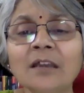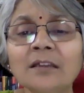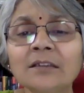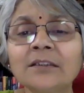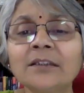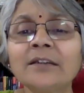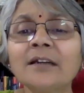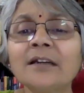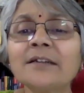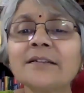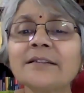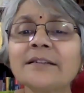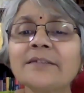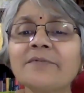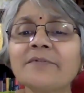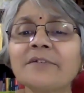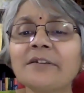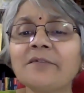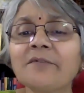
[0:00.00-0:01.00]
There are
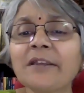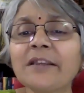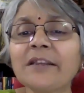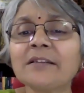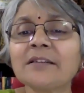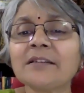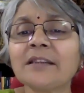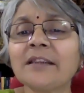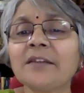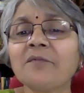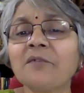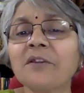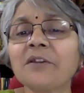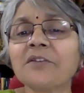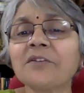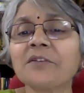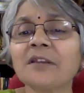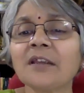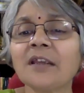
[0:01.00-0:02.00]
several ways in
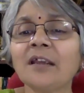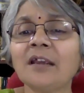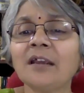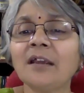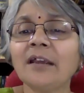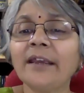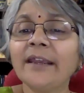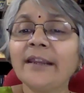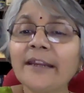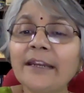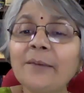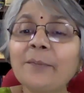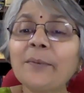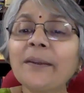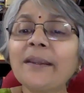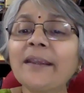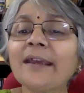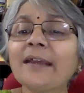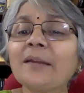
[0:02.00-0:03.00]
which
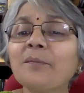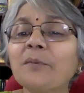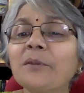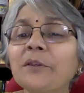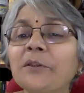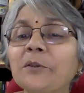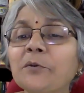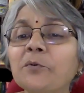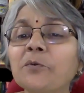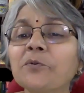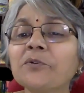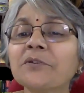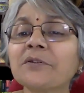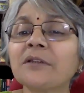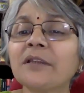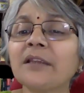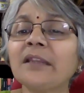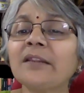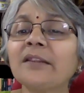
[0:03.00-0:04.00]
NLP can be used
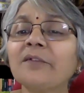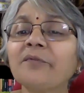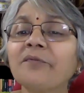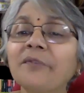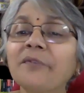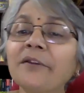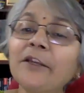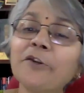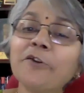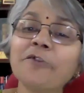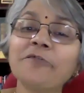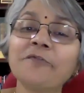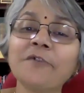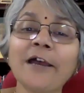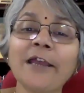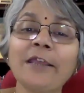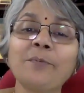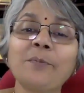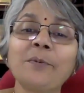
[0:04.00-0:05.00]
in the field of
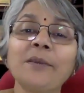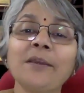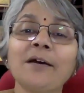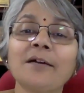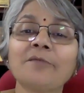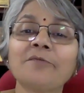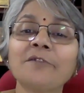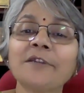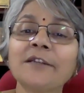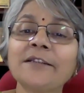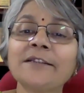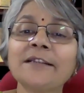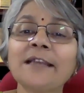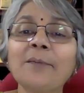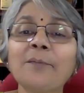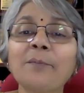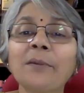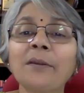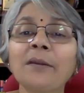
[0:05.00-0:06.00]
IPR. For
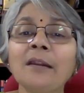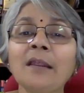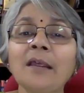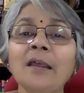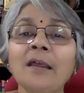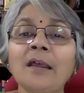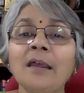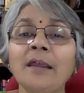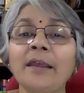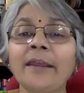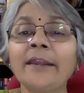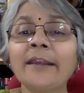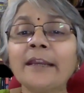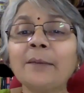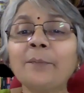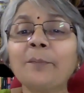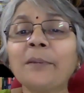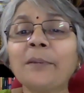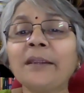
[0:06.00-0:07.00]
example,
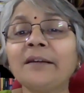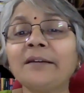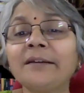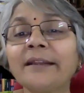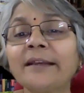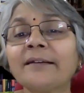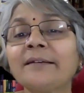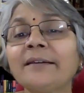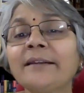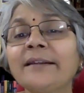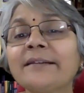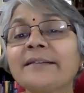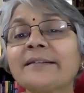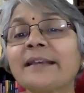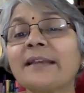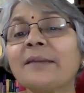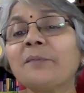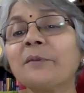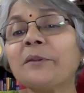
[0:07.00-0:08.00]
NLP techniques
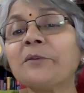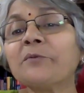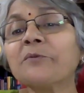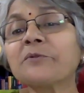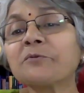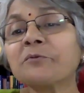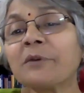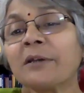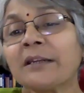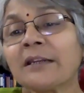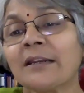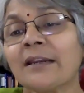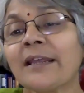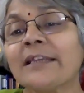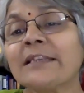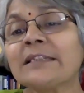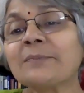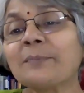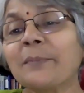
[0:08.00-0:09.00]
can be used to
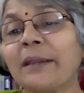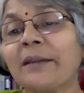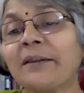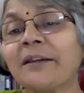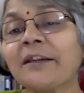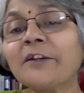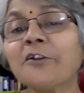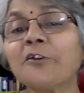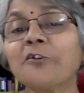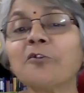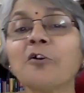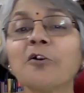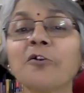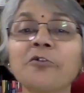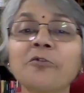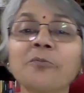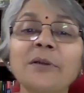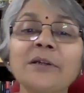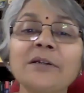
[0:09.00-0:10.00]
analyze patent
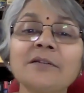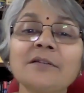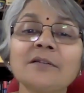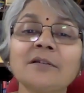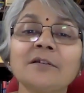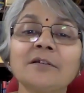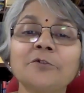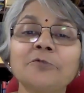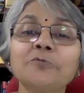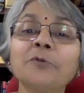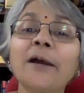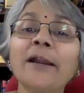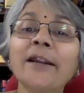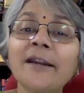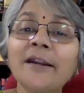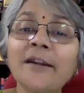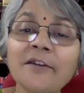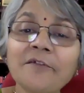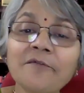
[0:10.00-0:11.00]
documents, to
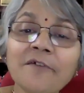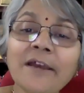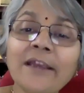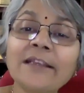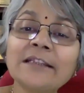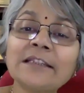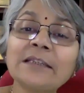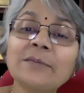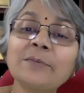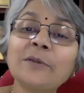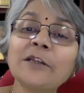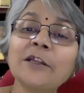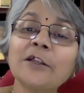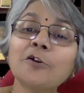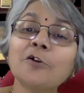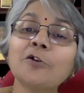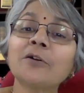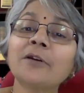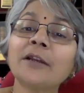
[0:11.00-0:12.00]
identify
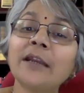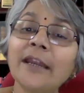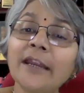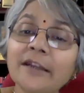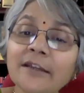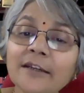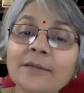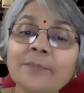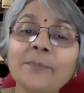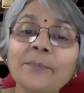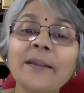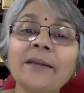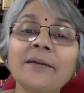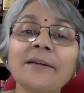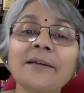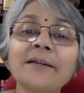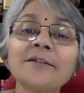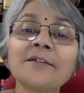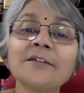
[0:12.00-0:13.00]
similar or related
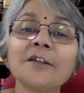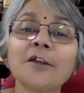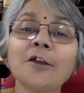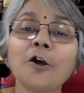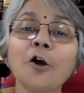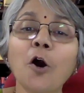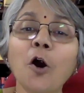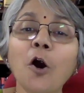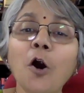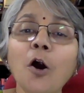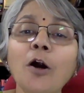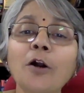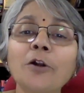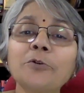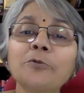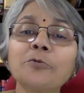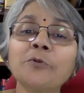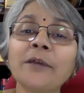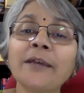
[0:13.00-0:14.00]
patents, or
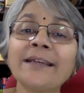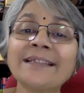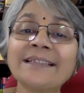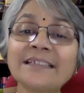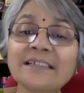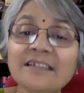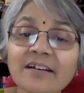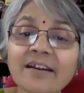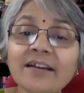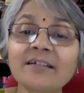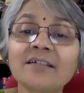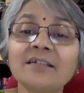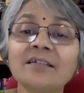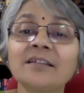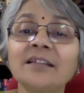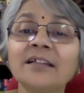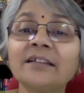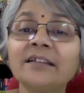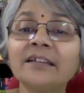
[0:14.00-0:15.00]
to extract
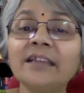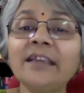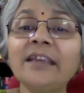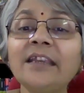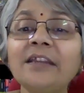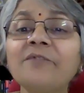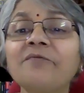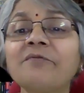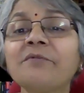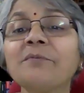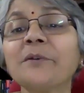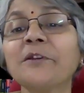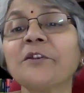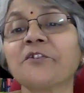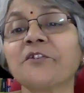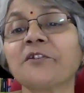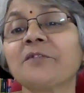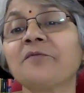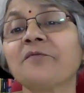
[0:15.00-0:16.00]
the key
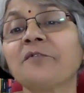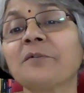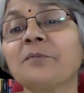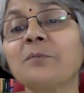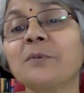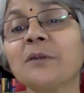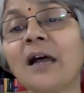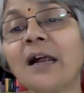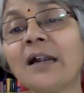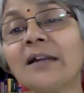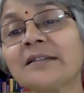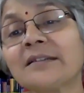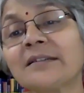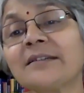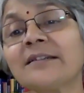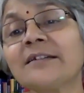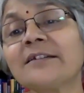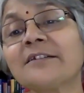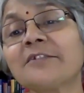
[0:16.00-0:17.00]
information from large
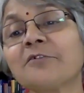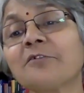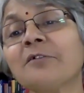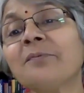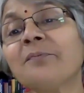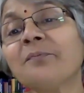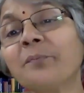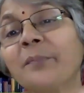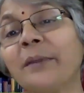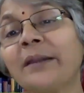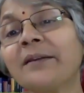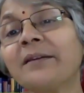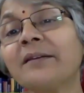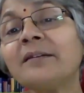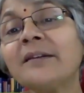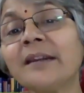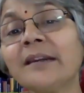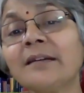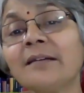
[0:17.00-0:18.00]
sets of
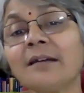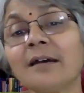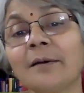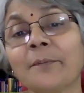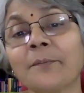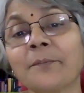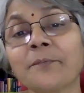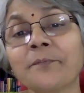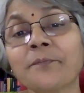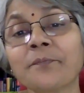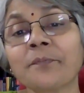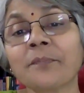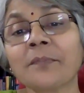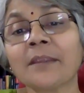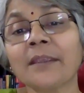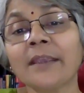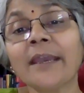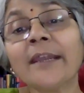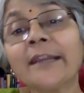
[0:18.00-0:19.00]
patent data.
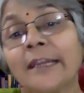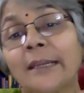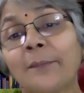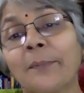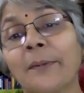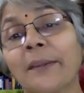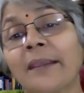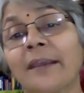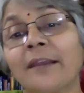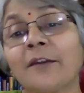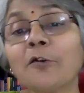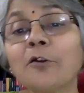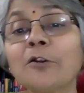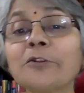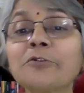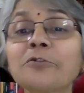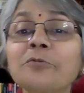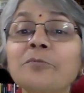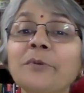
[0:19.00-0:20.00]
NLP can
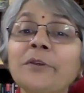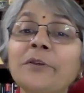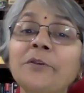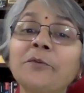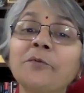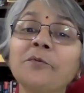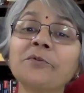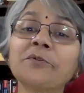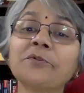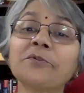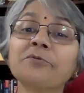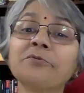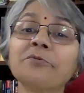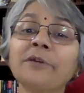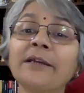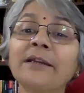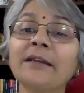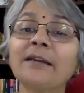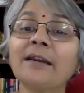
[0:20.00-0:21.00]
also be used
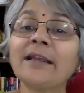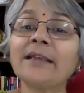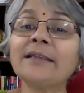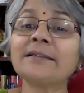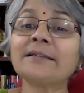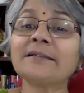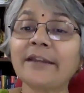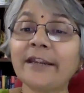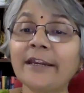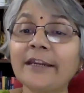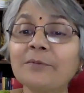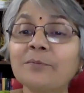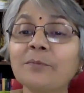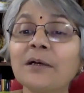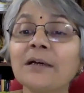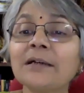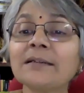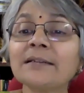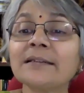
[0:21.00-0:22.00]
to analyze
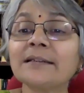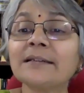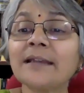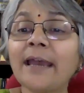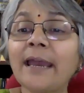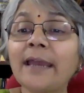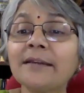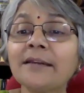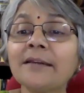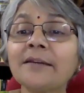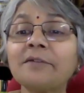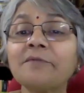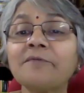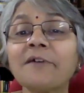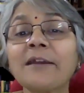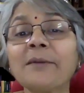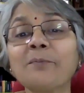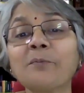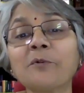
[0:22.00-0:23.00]
trademarks and
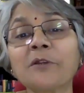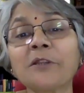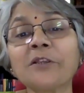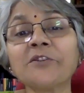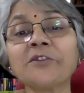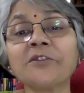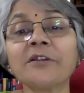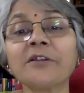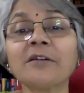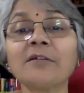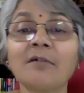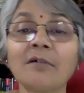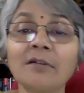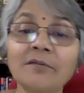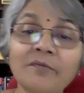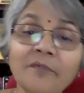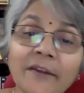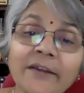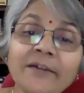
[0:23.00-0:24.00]
identify potential
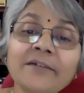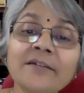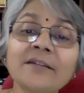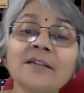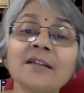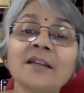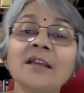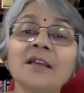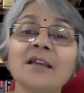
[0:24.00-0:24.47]
conflicts